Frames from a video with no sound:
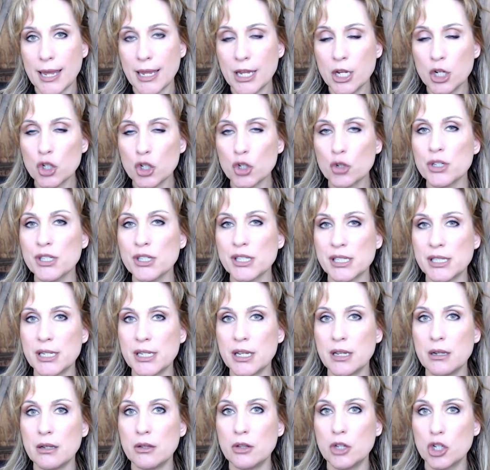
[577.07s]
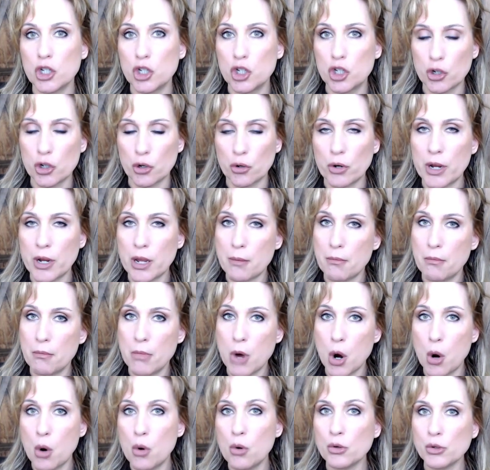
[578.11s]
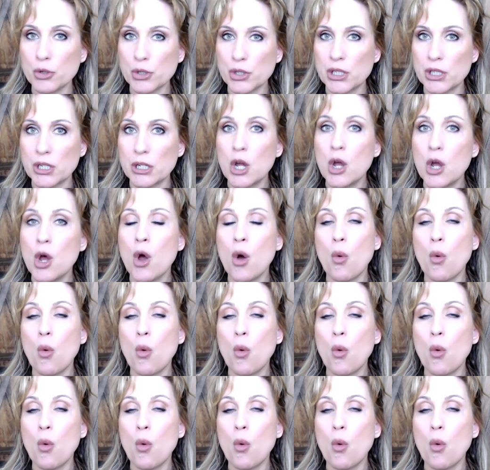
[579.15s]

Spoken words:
interested the jury most